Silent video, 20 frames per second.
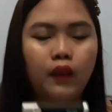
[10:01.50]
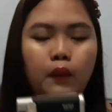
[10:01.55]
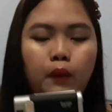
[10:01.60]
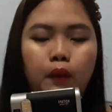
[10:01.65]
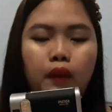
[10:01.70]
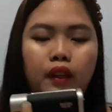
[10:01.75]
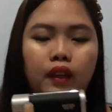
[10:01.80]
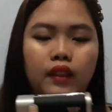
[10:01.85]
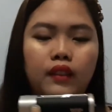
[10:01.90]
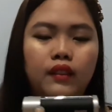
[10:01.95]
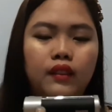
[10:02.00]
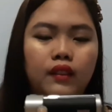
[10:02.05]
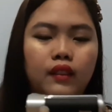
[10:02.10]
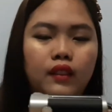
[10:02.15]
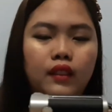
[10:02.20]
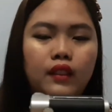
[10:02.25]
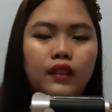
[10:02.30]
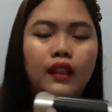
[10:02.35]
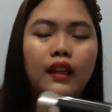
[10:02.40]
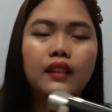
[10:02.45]
Wait,
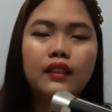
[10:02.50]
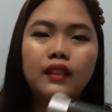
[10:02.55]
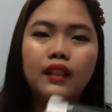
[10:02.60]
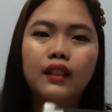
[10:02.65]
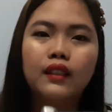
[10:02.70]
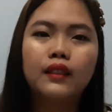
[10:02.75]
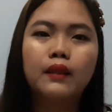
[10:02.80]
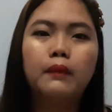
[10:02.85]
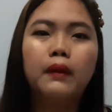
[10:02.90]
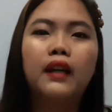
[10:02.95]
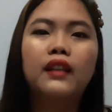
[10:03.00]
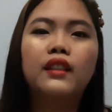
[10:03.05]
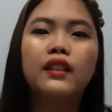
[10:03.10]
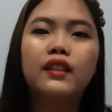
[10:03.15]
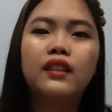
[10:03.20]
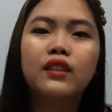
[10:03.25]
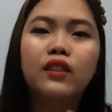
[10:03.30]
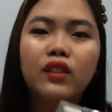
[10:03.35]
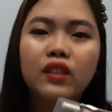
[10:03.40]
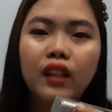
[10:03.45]
does the
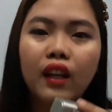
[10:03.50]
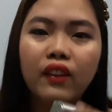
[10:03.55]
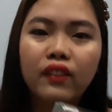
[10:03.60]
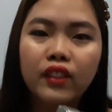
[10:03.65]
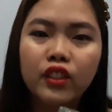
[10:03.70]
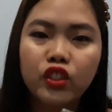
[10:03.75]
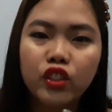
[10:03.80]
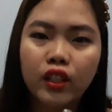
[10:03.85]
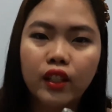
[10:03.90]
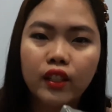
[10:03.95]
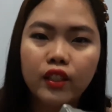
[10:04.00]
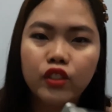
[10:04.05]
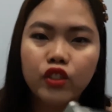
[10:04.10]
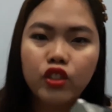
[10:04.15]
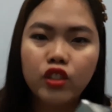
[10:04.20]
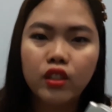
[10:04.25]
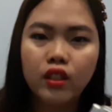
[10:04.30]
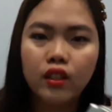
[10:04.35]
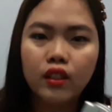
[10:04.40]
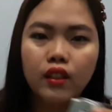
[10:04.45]
battery don't have a
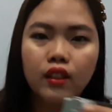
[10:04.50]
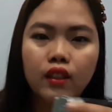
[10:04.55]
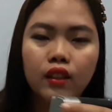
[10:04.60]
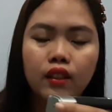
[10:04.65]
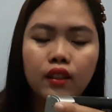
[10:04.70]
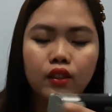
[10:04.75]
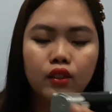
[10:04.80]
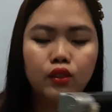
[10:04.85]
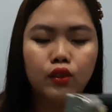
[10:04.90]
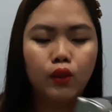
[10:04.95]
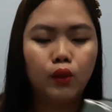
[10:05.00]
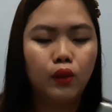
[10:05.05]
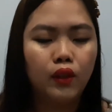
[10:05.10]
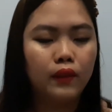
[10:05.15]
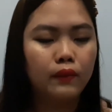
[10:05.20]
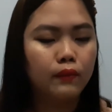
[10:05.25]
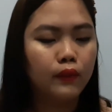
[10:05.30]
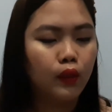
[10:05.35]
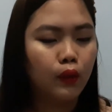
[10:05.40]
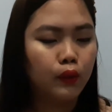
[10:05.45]
charge? So
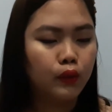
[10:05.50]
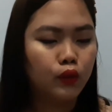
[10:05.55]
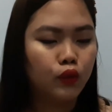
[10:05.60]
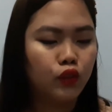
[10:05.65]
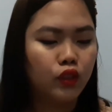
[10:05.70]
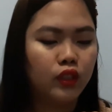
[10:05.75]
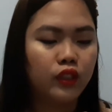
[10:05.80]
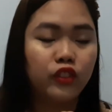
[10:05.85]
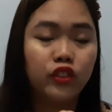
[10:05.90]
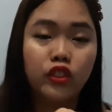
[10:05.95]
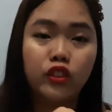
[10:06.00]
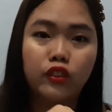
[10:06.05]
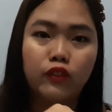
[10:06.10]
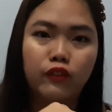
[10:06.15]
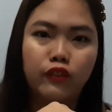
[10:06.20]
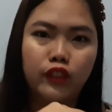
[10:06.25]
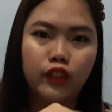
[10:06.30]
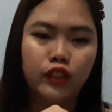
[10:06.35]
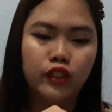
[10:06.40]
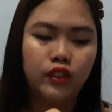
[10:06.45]
I'm going to charge it
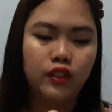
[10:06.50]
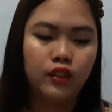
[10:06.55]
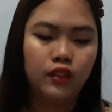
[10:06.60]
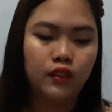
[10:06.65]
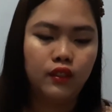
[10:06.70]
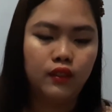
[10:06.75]
first.